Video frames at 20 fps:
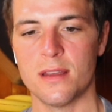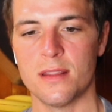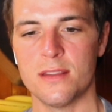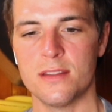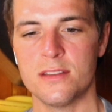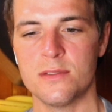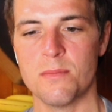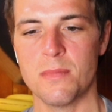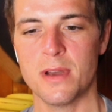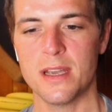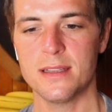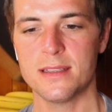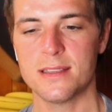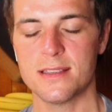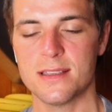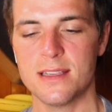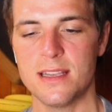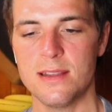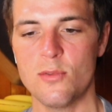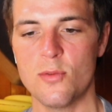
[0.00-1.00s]
This might
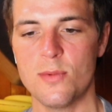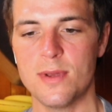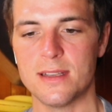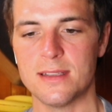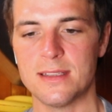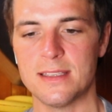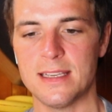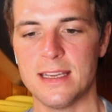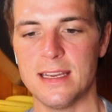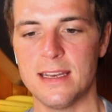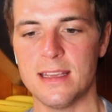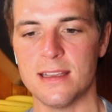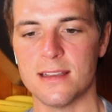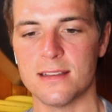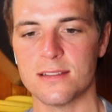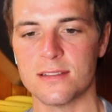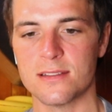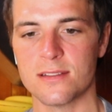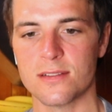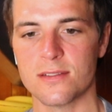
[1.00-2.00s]
seem a bit
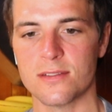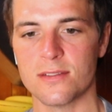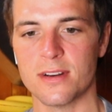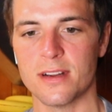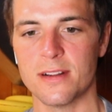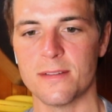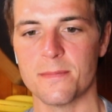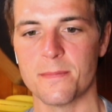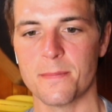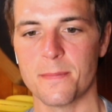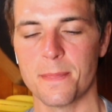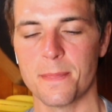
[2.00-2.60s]
tedious, right?